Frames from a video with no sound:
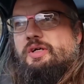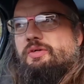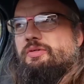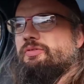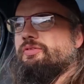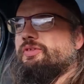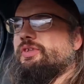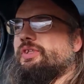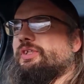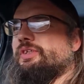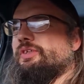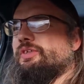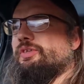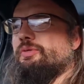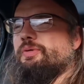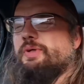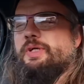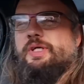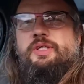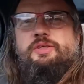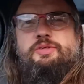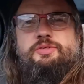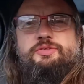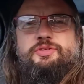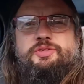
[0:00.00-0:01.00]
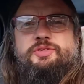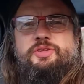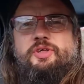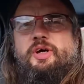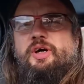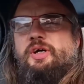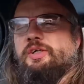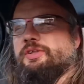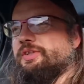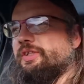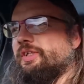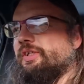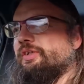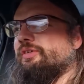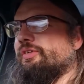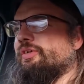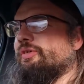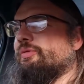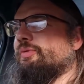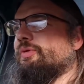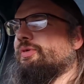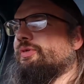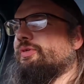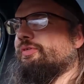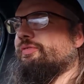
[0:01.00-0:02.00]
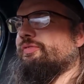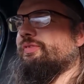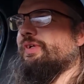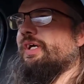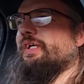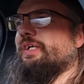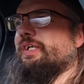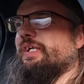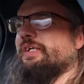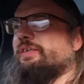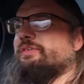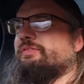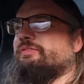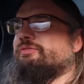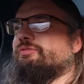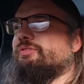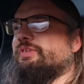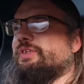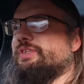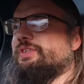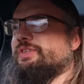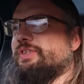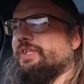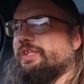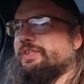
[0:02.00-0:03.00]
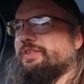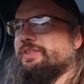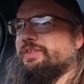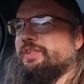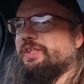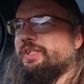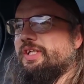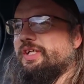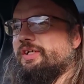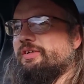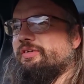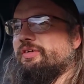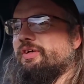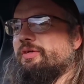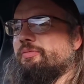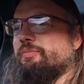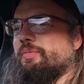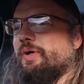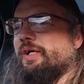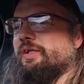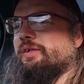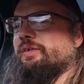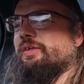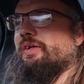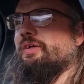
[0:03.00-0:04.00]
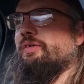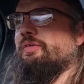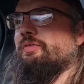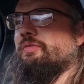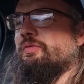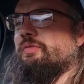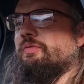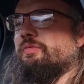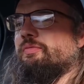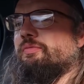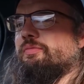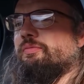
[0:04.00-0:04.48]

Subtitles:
wonder if you can do a hill start here, and I wonder if that resets the gearing back down.